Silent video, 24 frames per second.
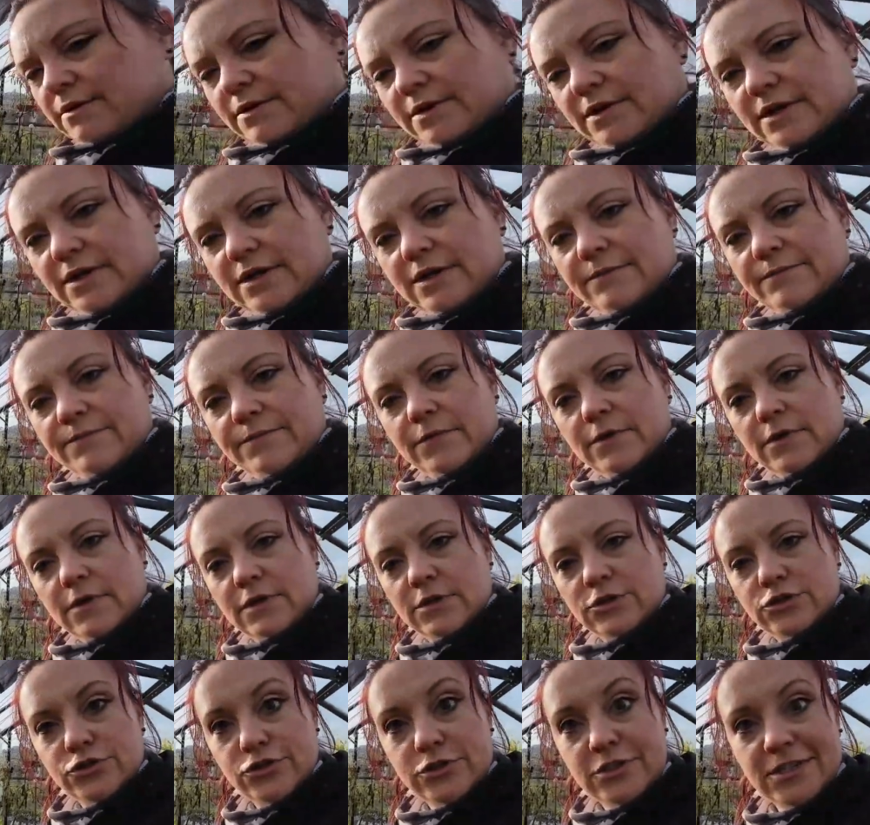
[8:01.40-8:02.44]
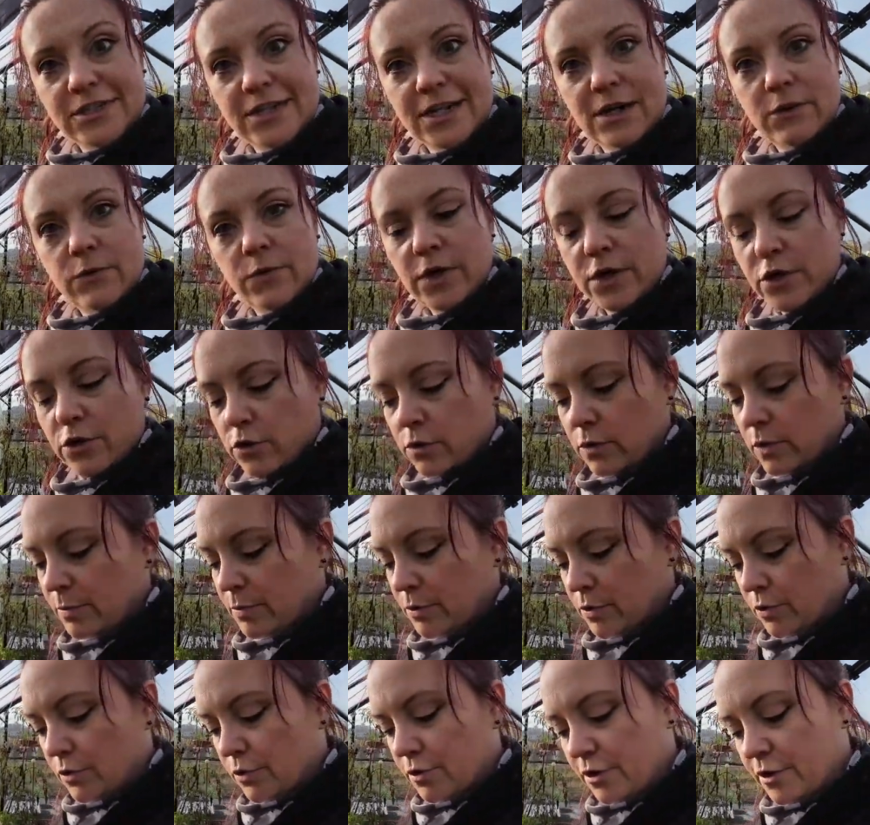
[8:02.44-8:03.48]
yeah, and just see how we go with
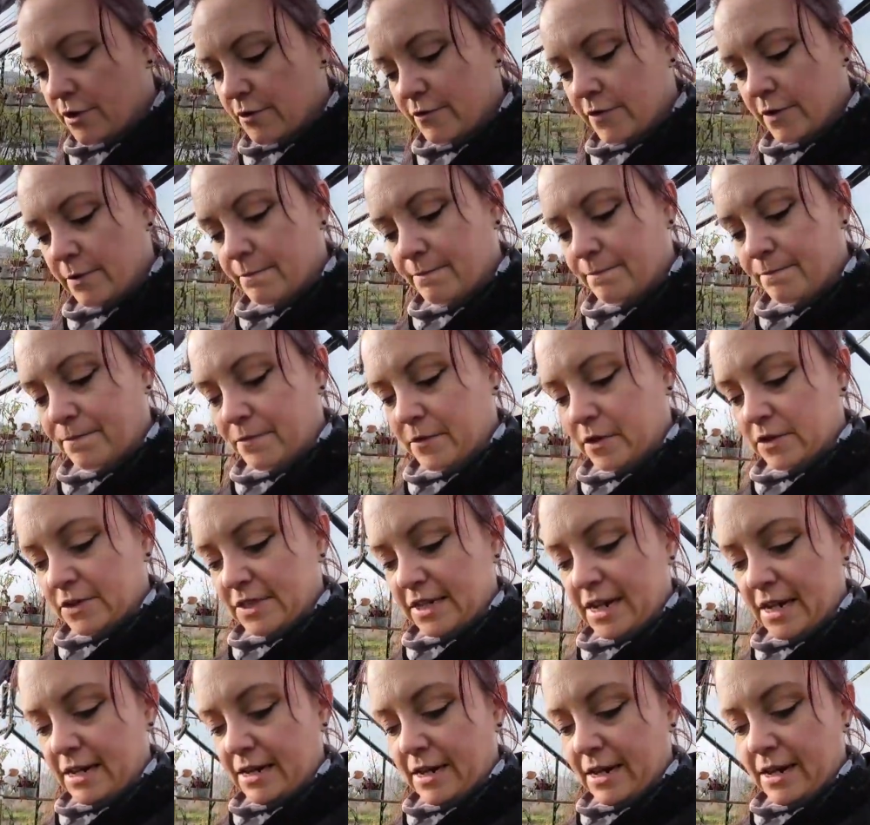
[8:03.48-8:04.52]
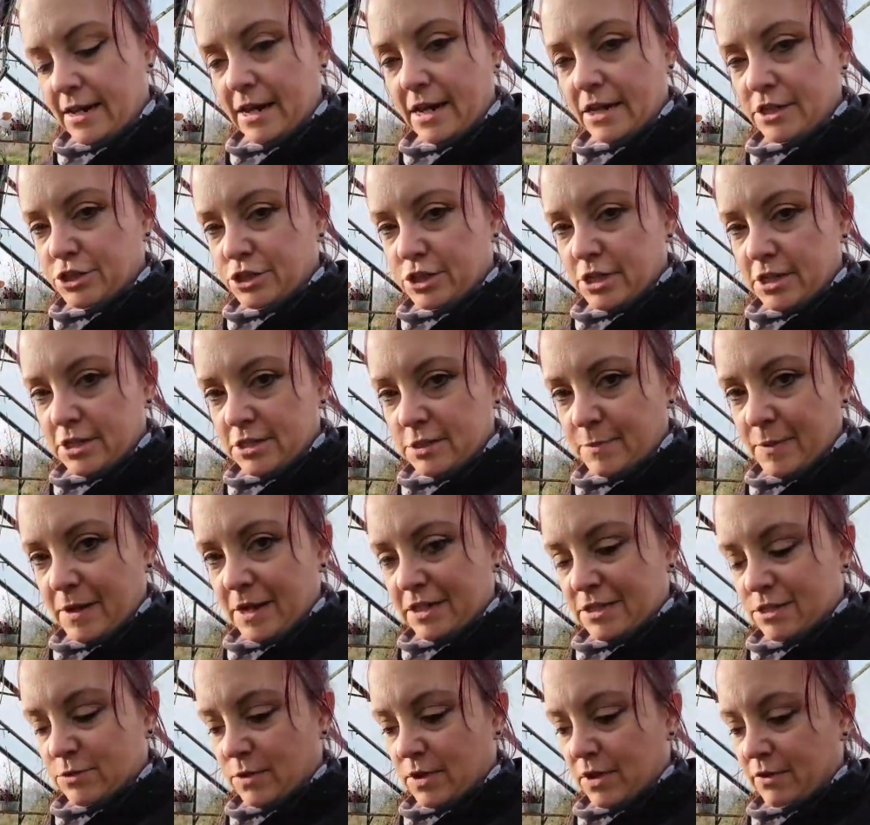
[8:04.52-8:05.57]
both of them. Because again, yeah, hedging as
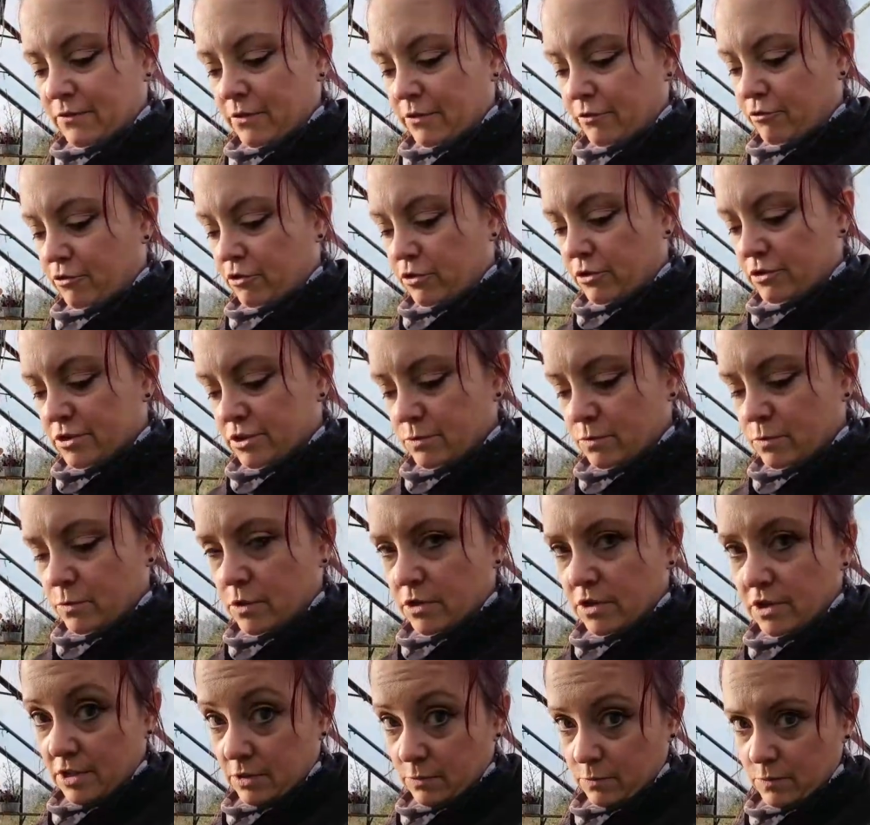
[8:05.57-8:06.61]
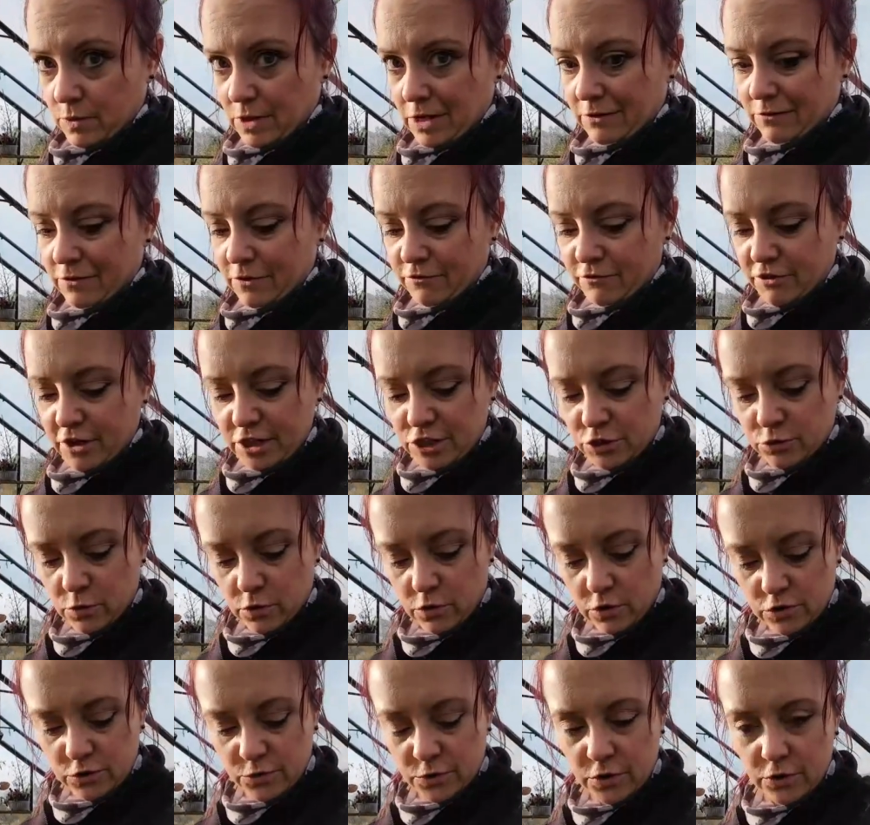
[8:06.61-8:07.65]
bets, we'll have a frozen one and we'll have a fresh one,
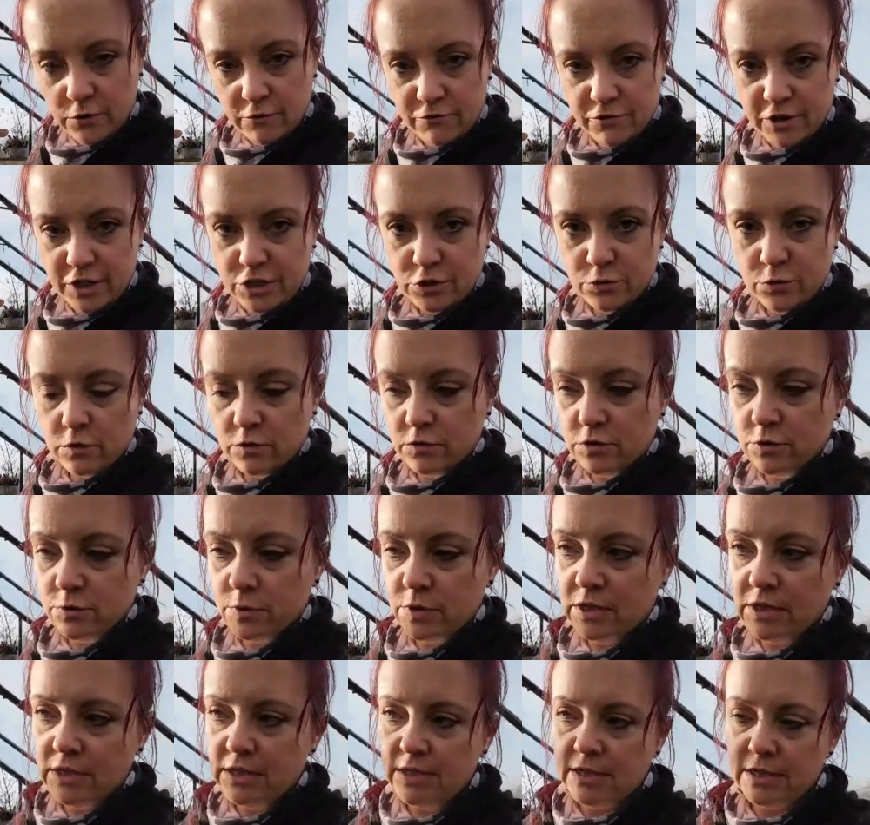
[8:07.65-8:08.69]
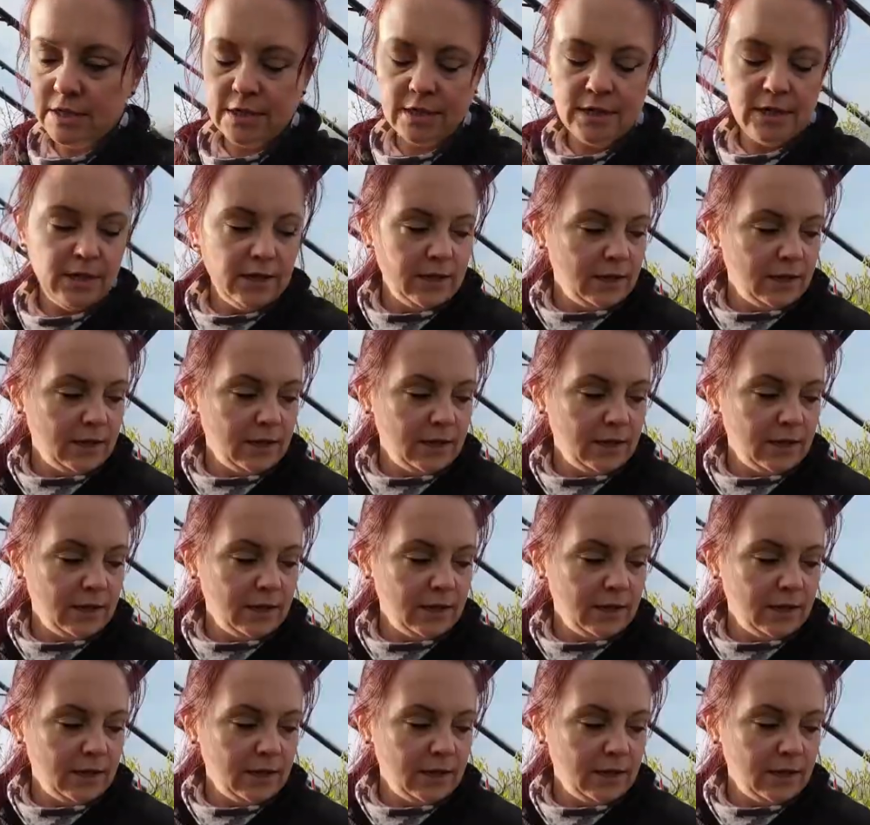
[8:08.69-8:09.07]
because we know fresh ones work.